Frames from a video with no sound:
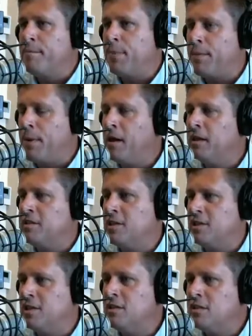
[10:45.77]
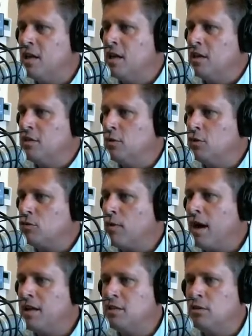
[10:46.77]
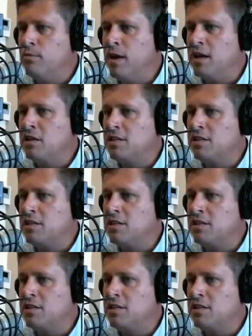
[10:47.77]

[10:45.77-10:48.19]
by politicians to try to make